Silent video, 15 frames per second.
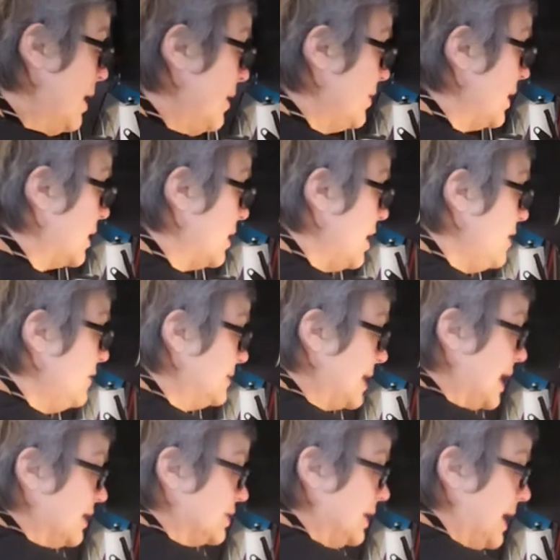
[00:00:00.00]
The cloves
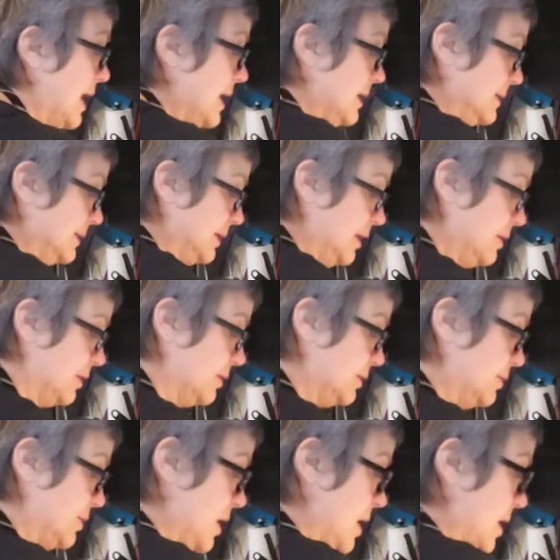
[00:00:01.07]
actually has, you know,
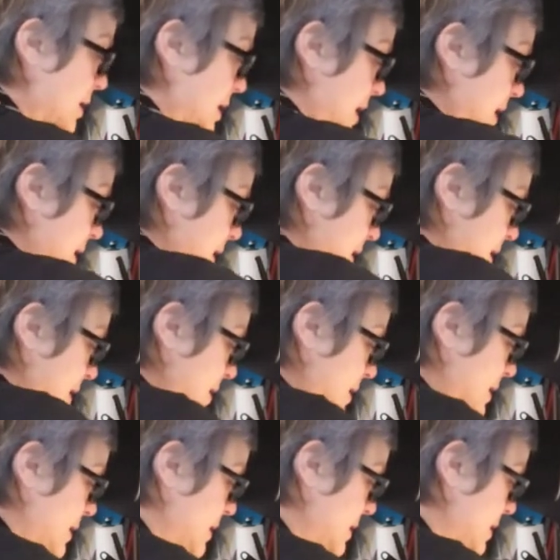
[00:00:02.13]
it's got a,
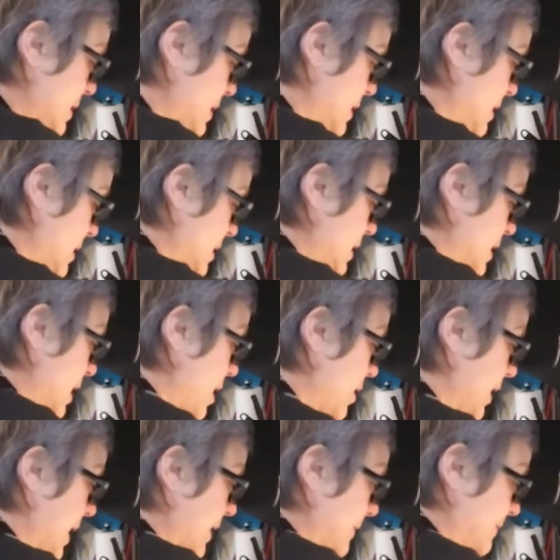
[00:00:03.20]
okay.